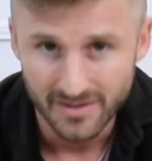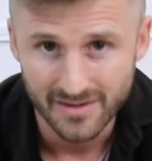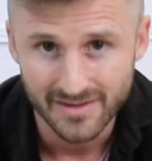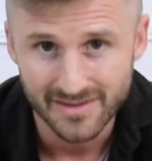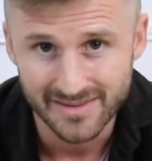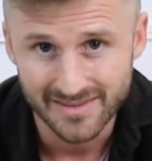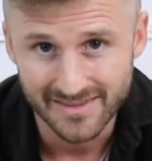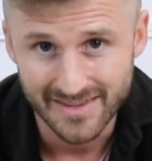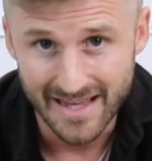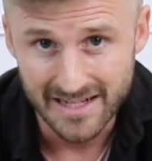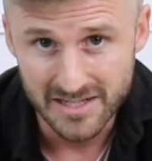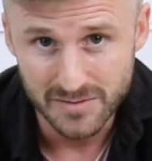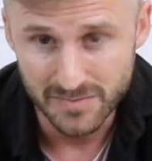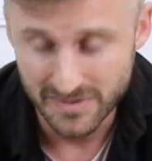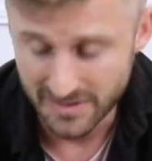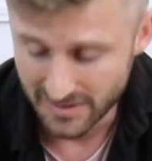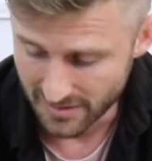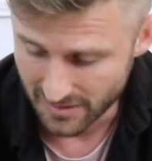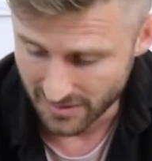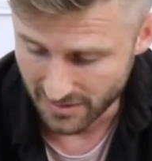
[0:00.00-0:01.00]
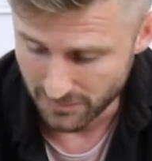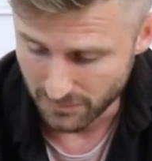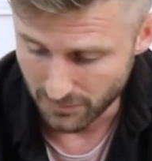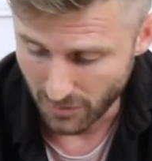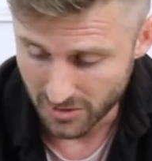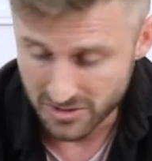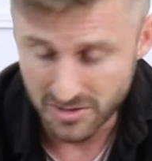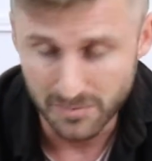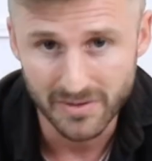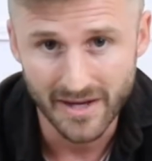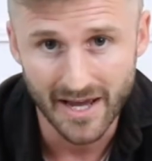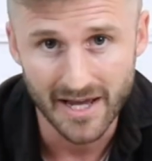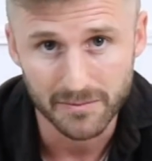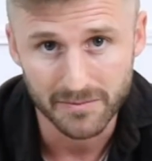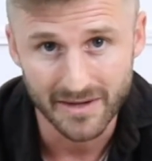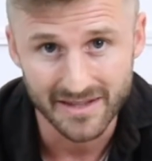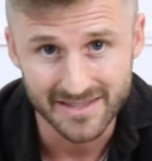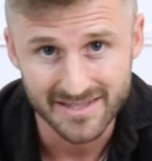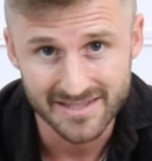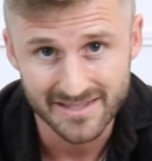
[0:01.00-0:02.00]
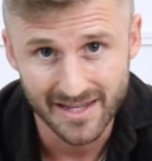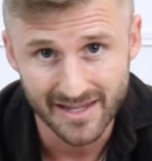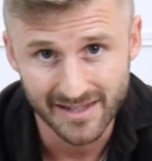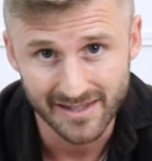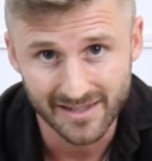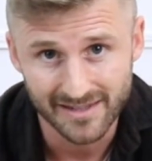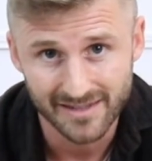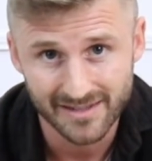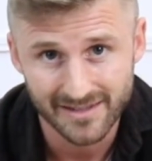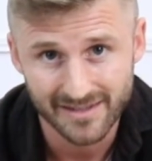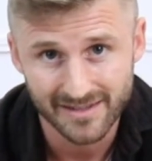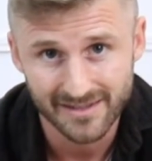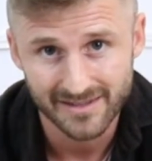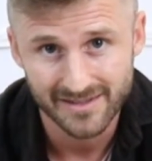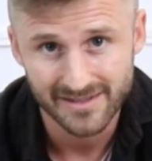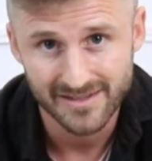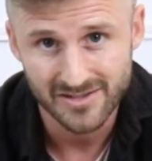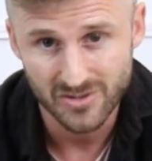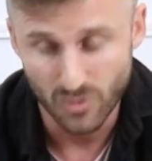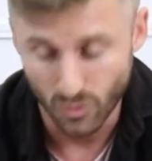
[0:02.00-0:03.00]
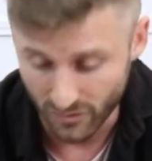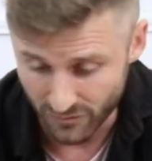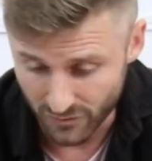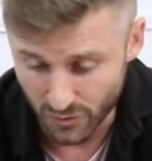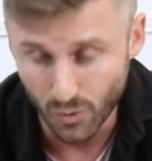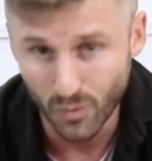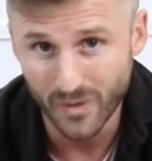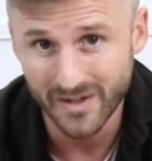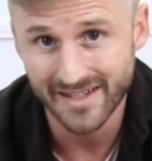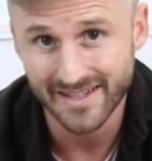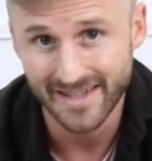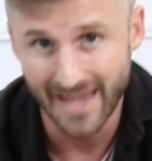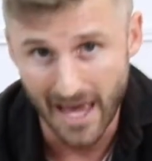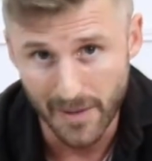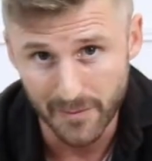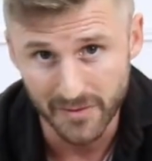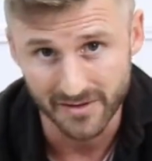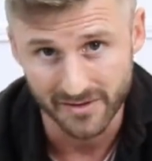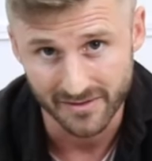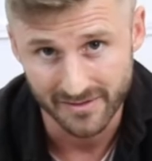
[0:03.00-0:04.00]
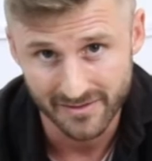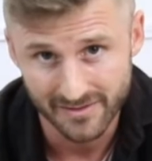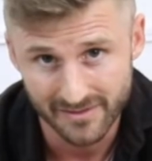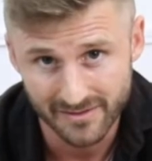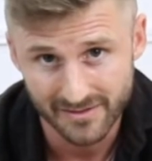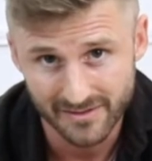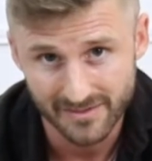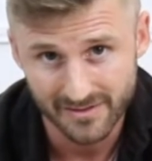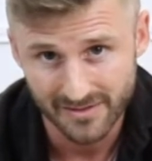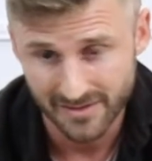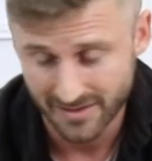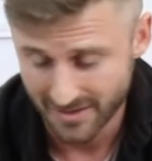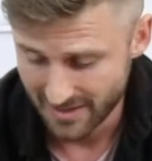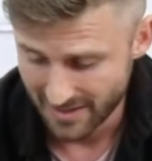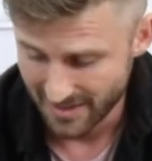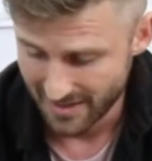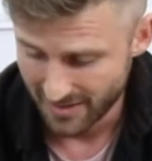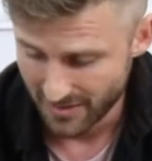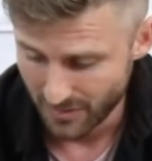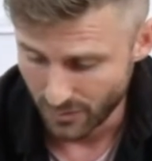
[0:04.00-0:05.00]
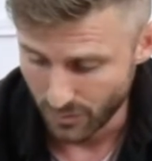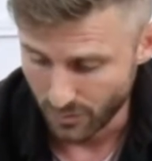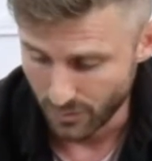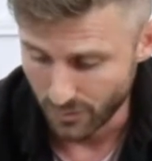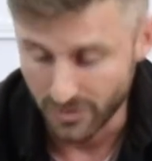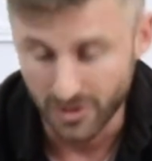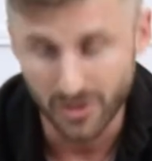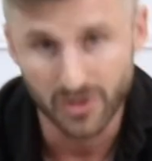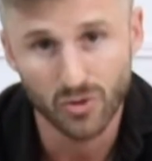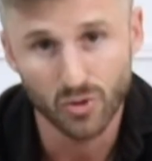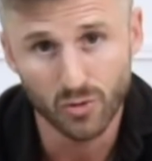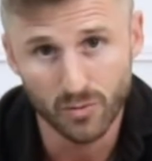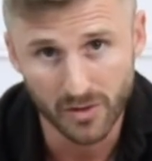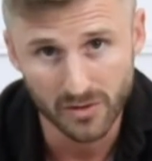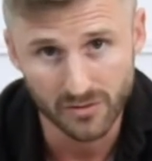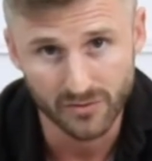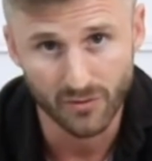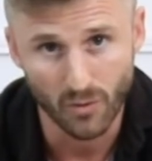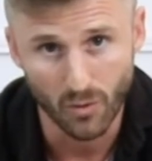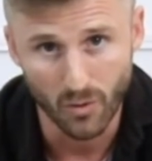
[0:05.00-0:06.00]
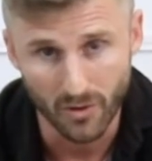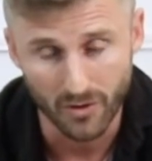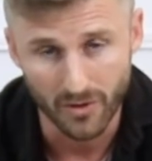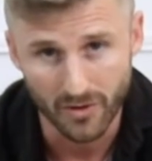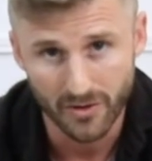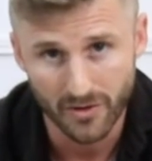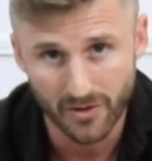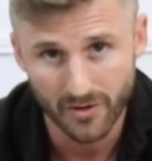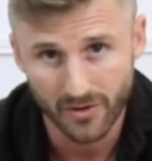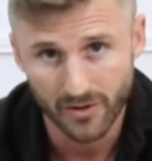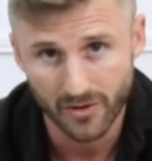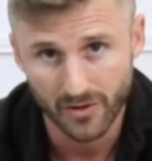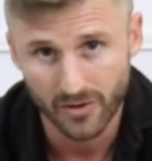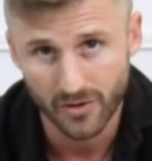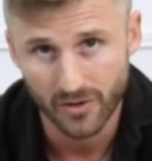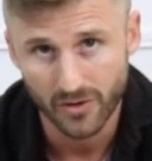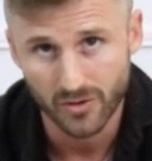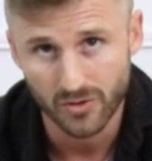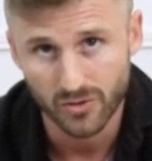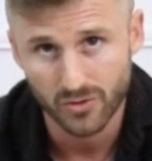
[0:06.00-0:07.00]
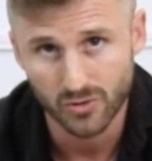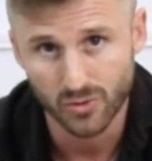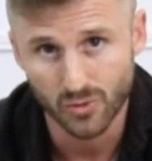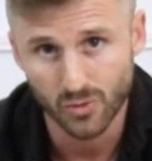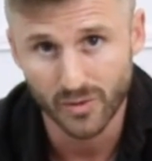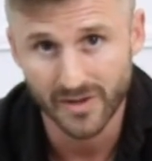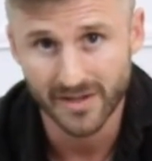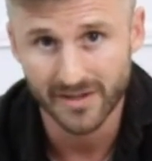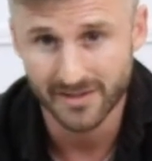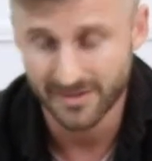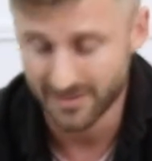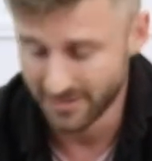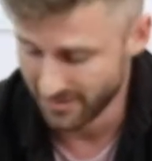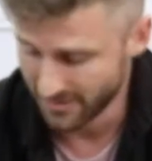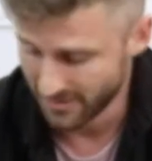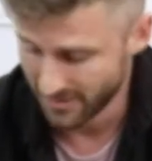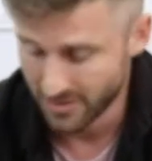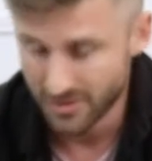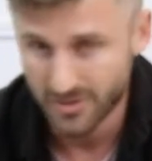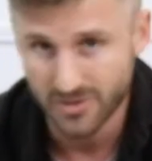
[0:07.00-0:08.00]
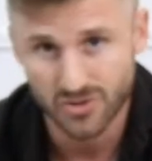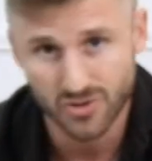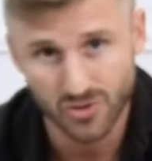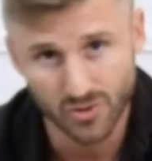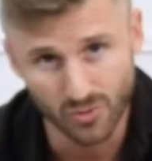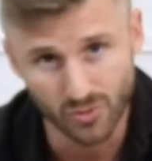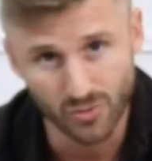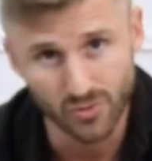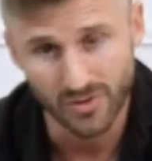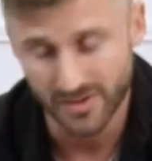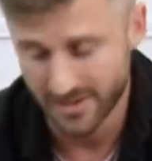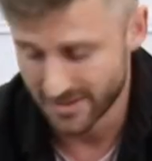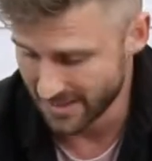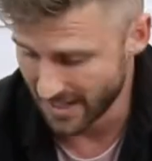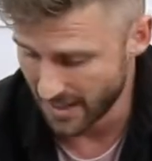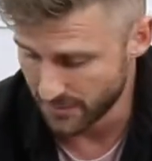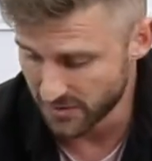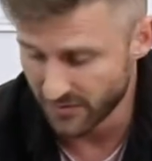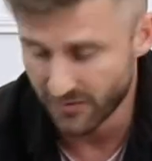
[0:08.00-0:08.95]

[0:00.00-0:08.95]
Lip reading: That's being multiplied by the stake. So if you win a gammon with a cube on 4, you win 2 times